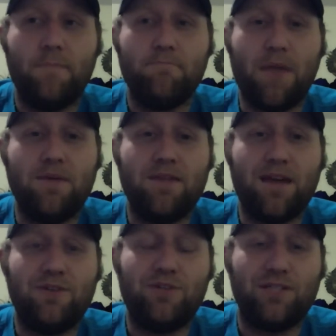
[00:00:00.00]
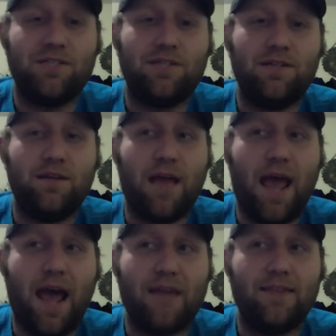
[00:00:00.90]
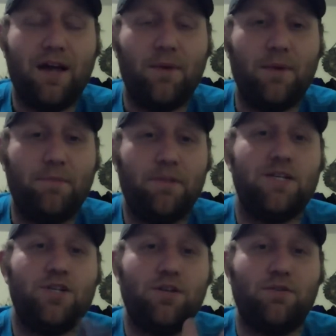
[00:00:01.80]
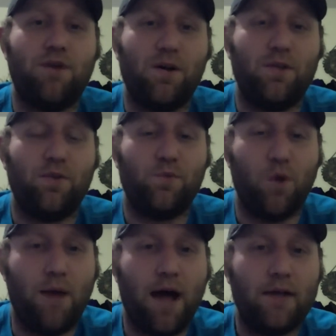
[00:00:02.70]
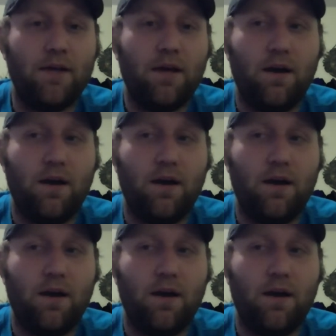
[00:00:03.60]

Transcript: maybe they just had the helmet positioned wrong on the robot,